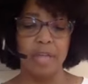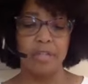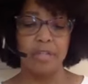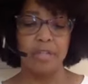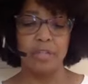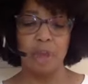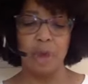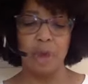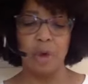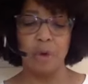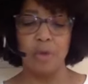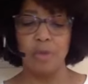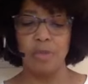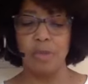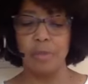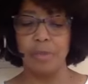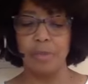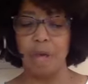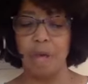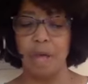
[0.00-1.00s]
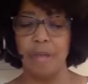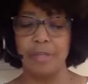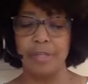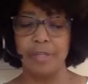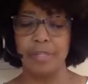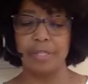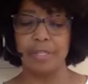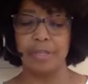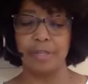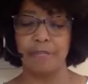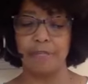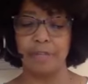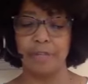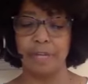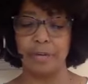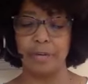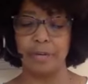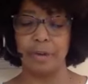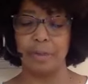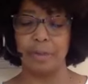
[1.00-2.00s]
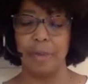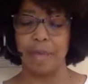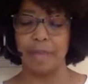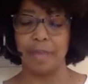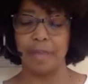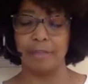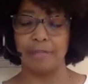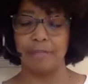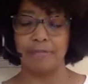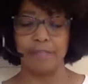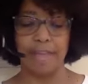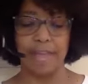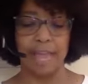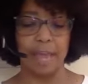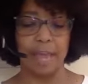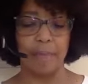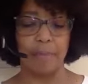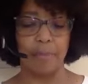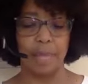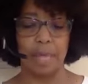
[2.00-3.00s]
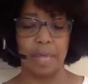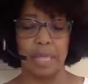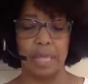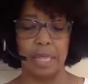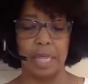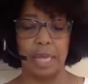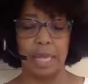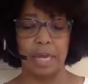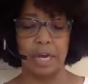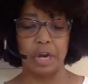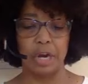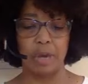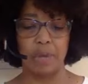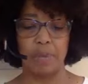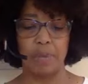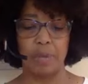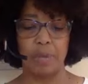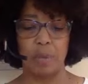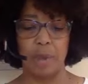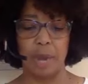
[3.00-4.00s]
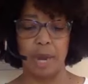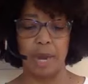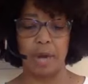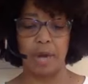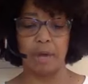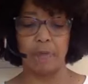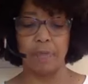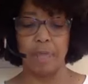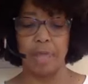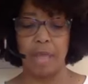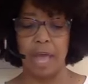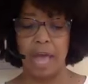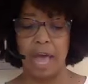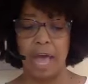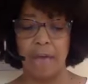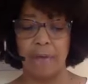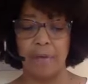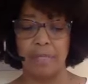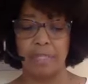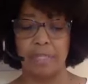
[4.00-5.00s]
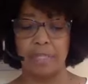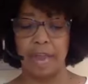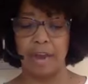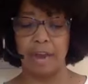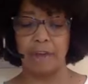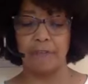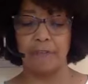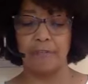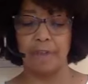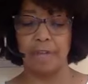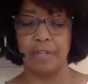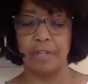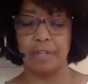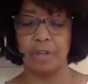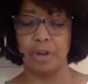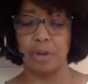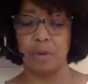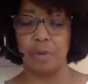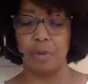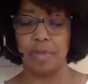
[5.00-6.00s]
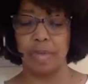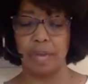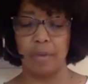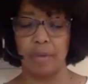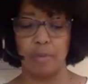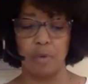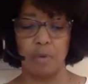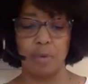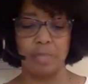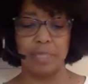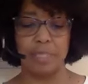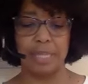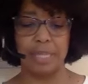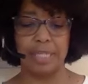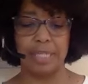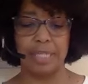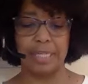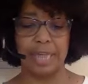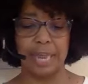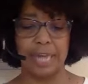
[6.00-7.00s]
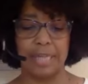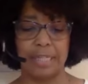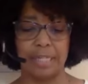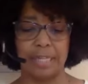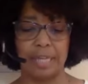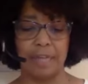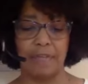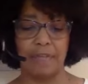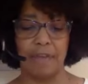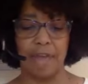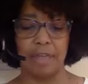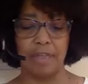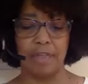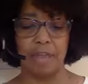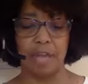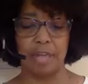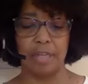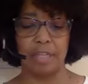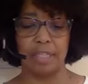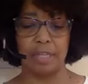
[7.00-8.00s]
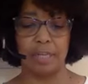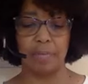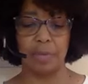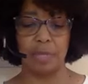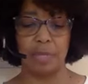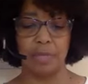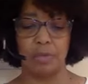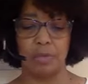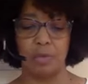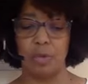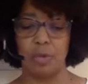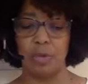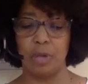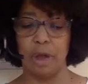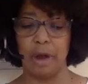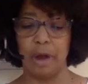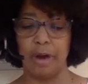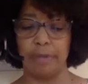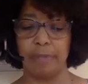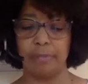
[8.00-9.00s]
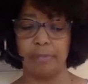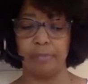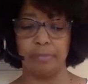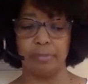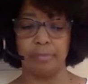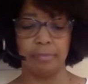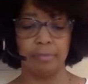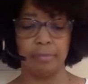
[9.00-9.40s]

So the moth is still fluttering about the flame. Let her beware. I would sacrifice her without a moment's hesitation if I thought she meant Jewel harm.